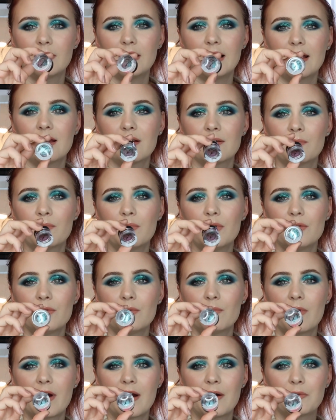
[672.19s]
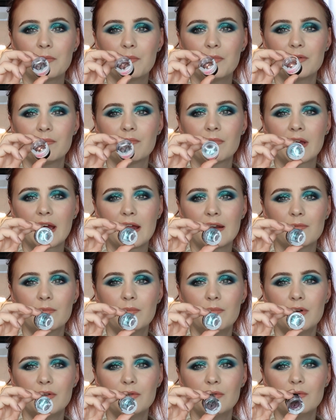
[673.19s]
like a blue brown, but kind
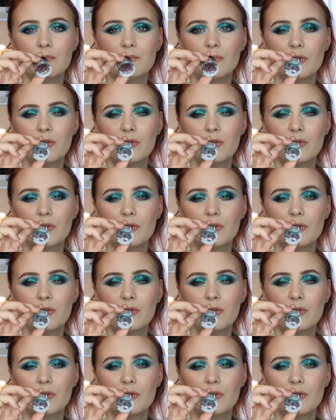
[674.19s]
of blue,